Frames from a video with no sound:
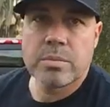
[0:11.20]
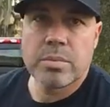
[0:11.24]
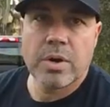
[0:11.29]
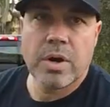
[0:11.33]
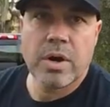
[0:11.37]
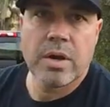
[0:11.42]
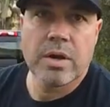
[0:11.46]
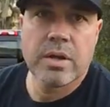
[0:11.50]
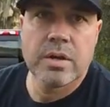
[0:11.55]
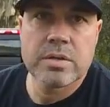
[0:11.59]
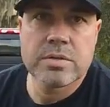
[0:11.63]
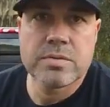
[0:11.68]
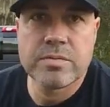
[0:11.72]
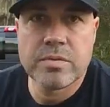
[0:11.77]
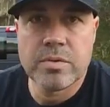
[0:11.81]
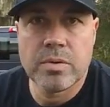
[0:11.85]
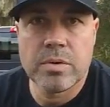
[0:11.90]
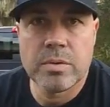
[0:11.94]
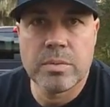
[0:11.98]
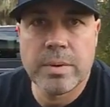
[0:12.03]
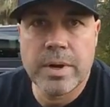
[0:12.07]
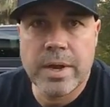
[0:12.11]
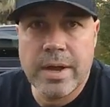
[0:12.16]
products
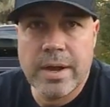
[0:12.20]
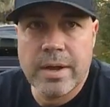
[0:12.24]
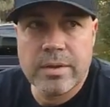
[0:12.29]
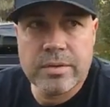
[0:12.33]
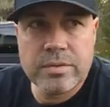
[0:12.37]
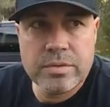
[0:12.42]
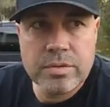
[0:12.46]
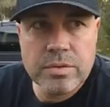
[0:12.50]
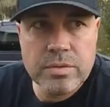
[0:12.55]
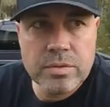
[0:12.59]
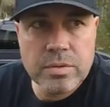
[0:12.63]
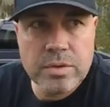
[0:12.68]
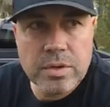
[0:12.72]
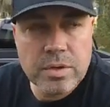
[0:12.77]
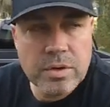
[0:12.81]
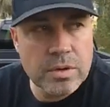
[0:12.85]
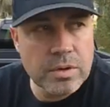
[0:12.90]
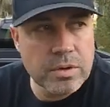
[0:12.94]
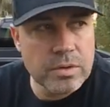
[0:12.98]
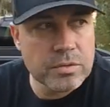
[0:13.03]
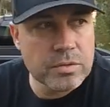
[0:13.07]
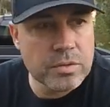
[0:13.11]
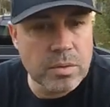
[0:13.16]
for about two
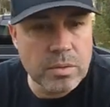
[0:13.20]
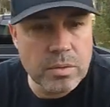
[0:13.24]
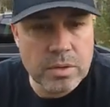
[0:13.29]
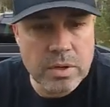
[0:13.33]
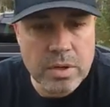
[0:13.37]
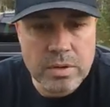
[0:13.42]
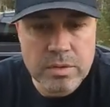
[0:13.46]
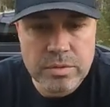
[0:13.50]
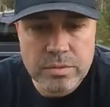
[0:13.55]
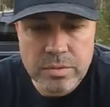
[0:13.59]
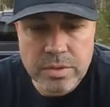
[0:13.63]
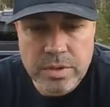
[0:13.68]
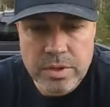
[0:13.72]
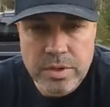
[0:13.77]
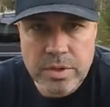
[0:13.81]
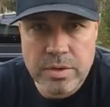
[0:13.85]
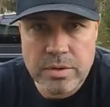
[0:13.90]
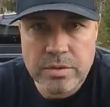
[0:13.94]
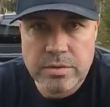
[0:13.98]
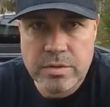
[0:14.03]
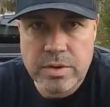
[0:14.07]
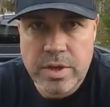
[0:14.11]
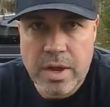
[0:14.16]
years, going on three
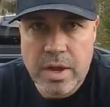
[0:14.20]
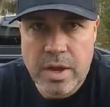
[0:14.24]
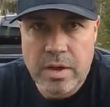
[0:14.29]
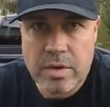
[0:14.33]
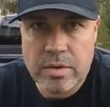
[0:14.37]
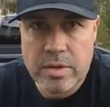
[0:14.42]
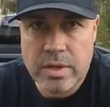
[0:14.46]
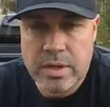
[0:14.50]
years now,